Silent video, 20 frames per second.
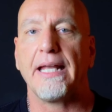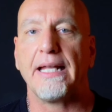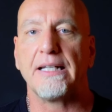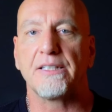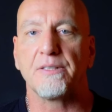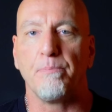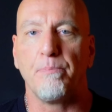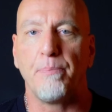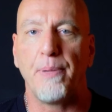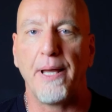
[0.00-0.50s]

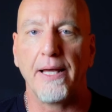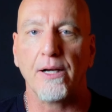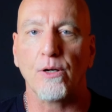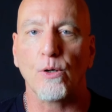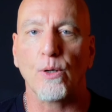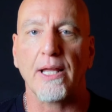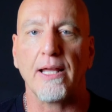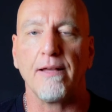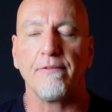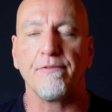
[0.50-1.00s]
it's
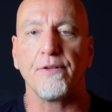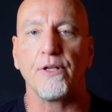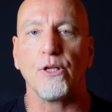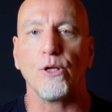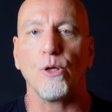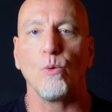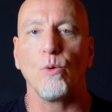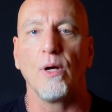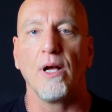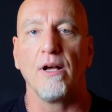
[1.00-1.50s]
better if
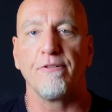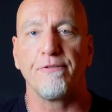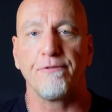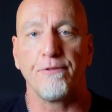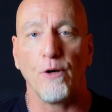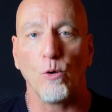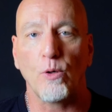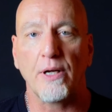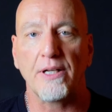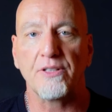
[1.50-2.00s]
you
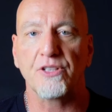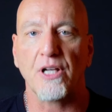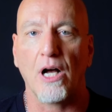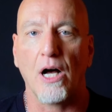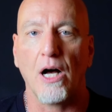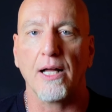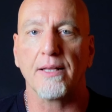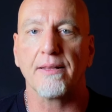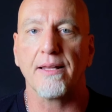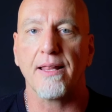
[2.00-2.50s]
focus
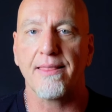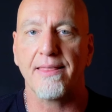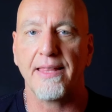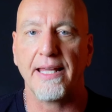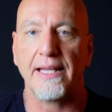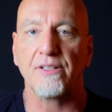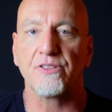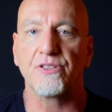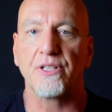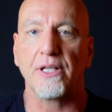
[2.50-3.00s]
on the
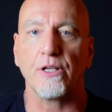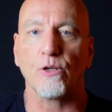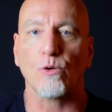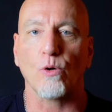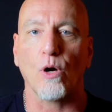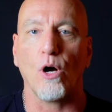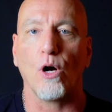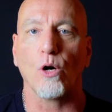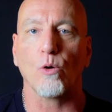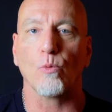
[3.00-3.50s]
things that
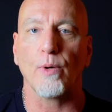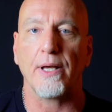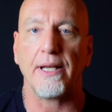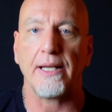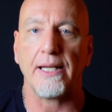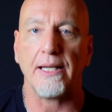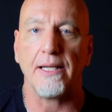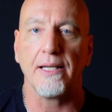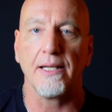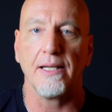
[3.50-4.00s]
you're
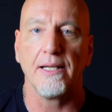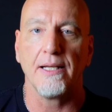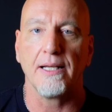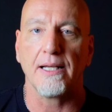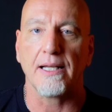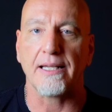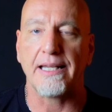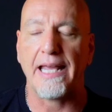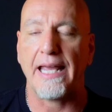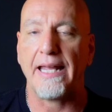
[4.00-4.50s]
already
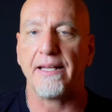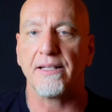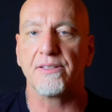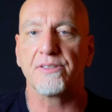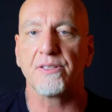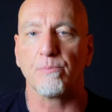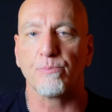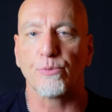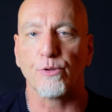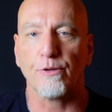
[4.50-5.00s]
gaining
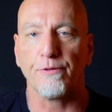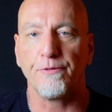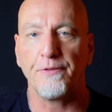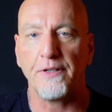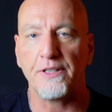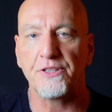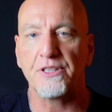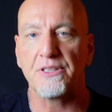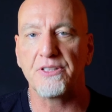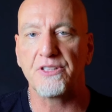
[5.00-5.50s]
some
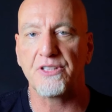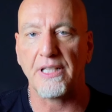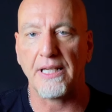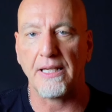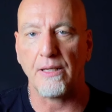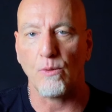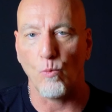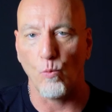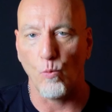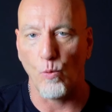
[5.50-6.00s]

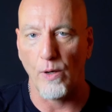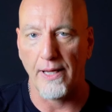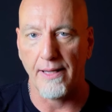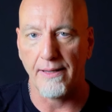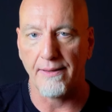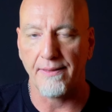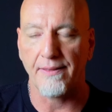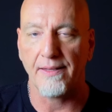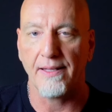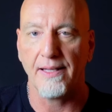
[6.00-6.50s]
proficiency
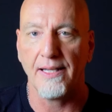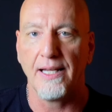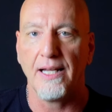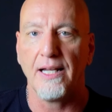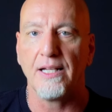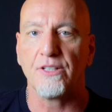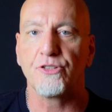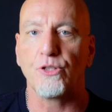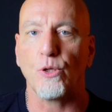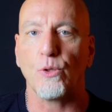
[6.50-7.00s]
with,
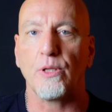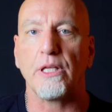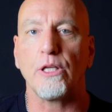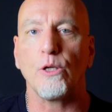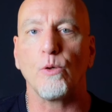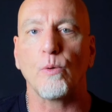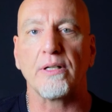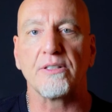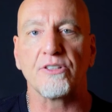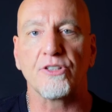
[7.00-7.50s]
so that
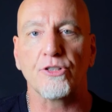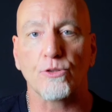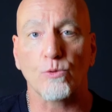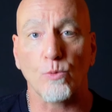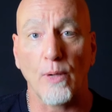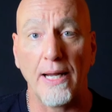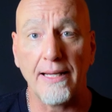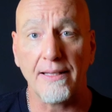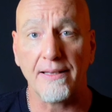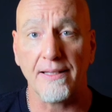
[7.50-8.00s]
you can
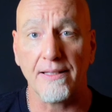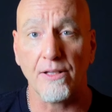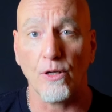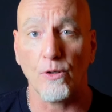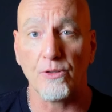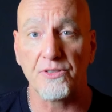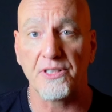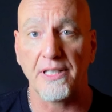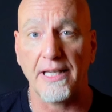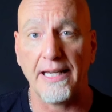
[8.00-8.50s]
strengthen
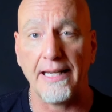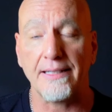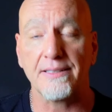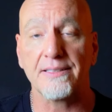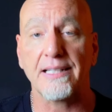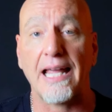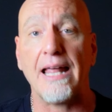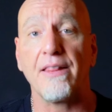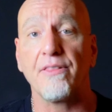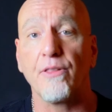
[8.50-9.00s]
those
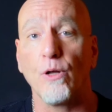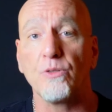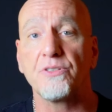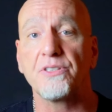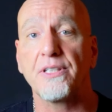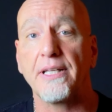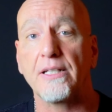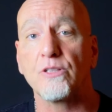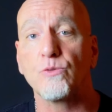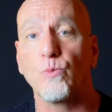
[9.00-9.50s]
things, and
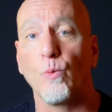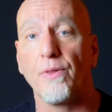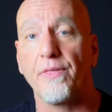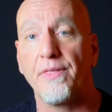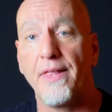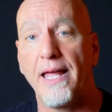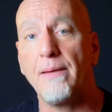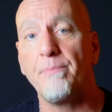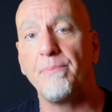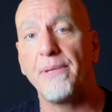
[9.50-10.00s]
those things will
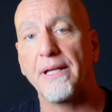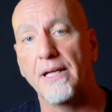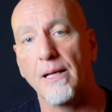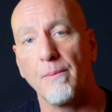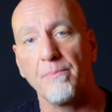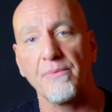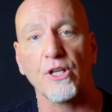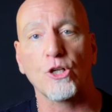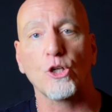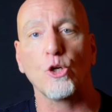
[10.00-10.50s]
then
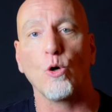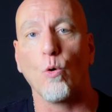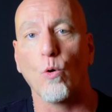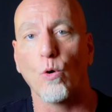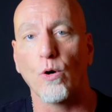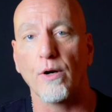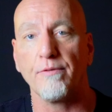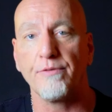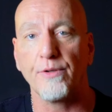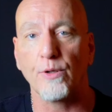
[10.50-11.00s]
become the
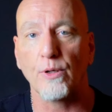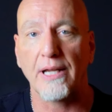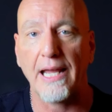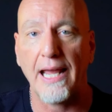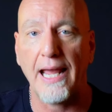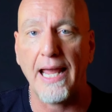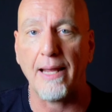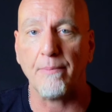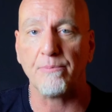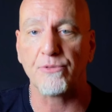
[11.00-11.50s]
core of your
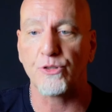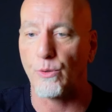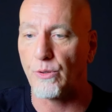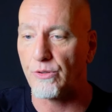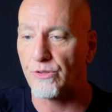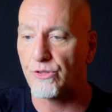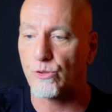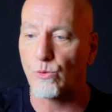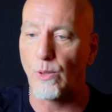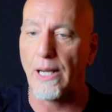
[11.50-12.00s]
game. So
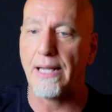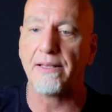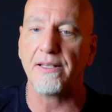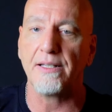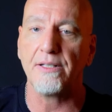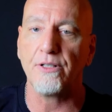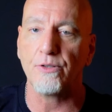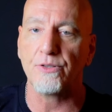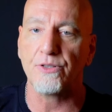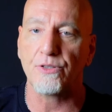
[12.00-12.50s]
you
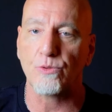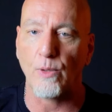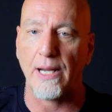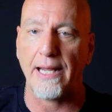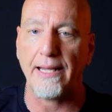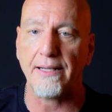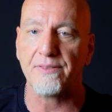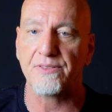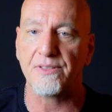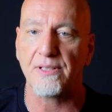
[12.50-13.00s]
strengthen your
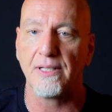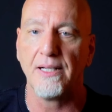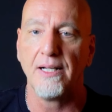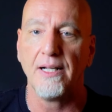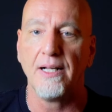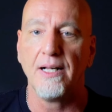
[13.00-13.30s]
strengths,